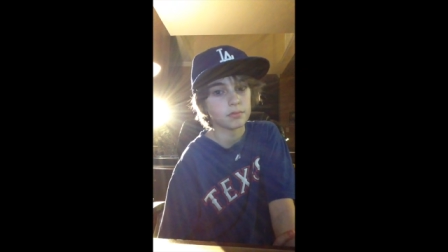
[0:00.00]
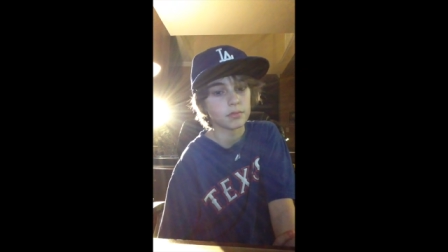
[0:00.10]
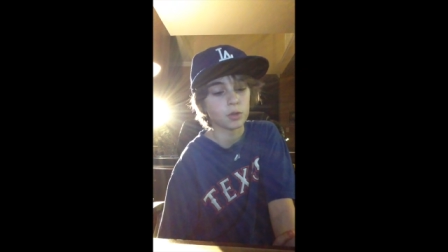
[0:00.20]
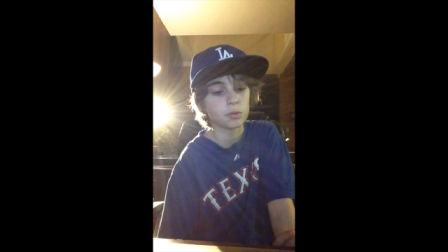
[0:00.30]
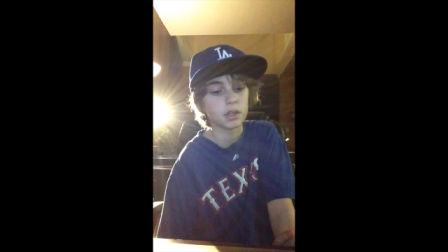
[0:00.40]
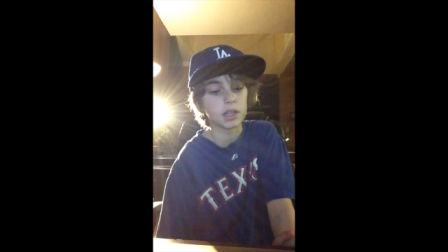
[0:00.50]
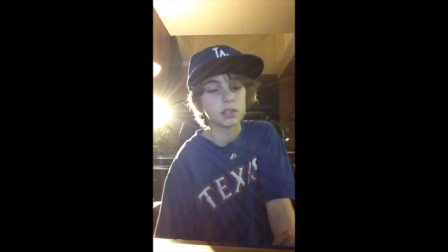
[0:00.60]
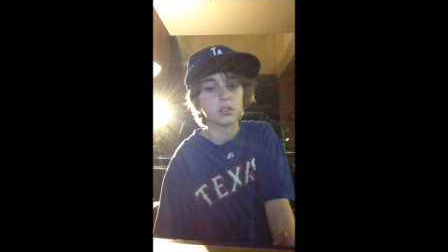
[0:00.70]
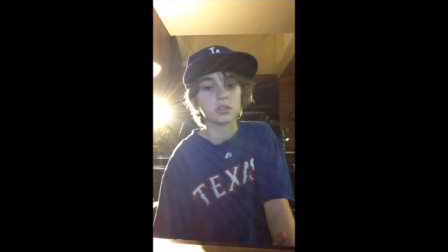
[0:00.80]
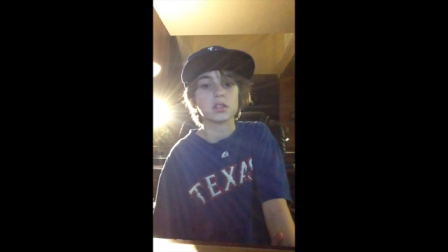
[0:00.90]
I hope you
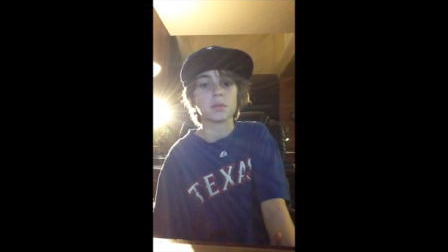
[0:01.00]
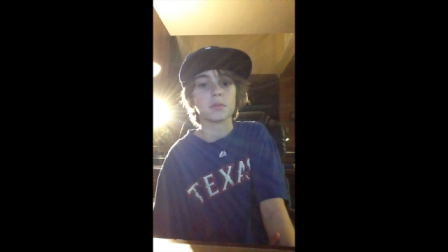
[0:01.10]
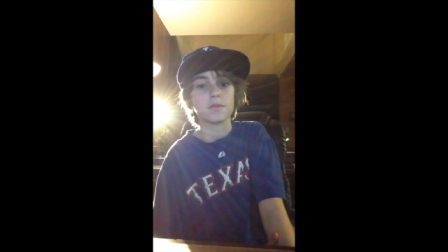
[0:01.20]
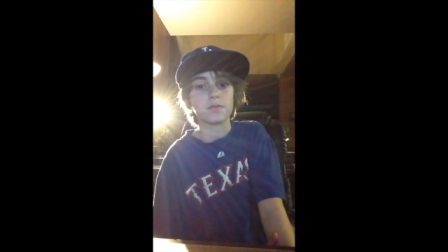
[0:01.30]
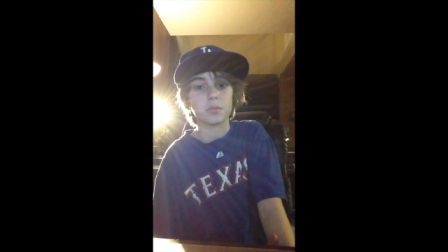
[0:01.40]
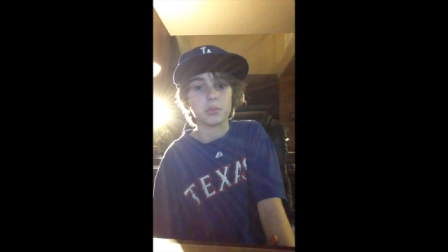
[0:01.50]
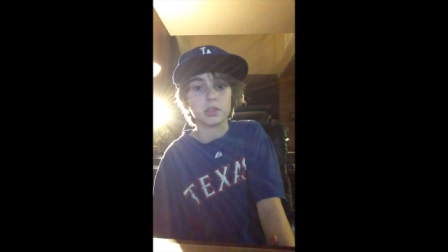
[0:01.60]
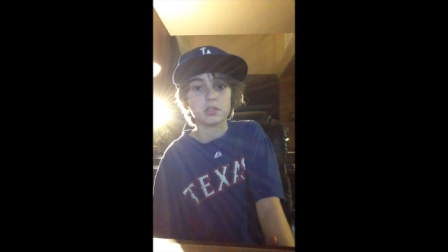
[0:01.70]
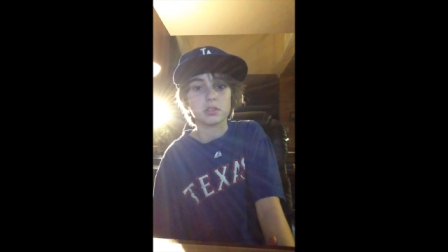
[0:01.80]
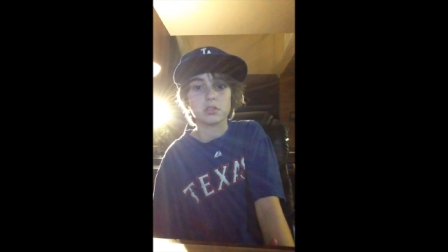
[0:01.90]
guys took something from
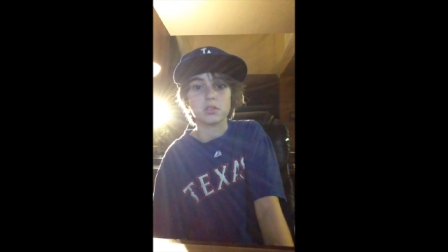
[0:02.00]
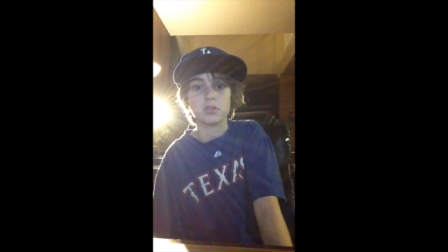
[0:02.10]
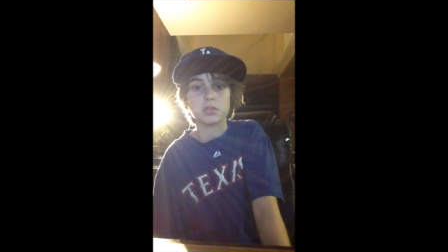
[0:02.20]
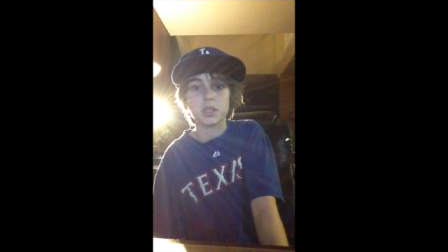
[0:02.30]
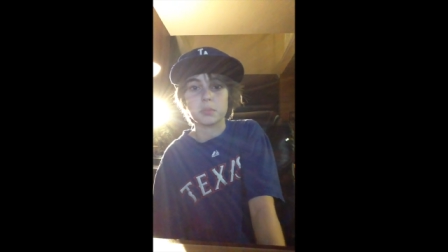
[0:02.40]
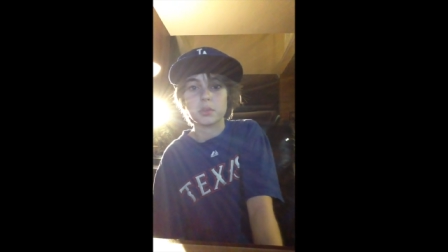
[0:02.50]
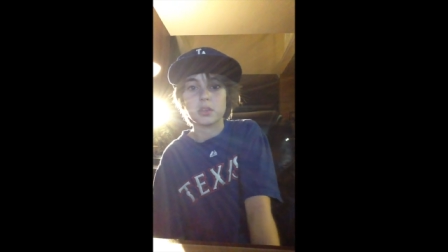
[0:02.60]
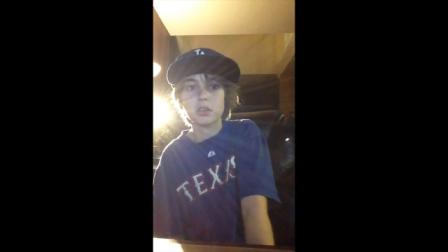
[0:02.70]
this little segment.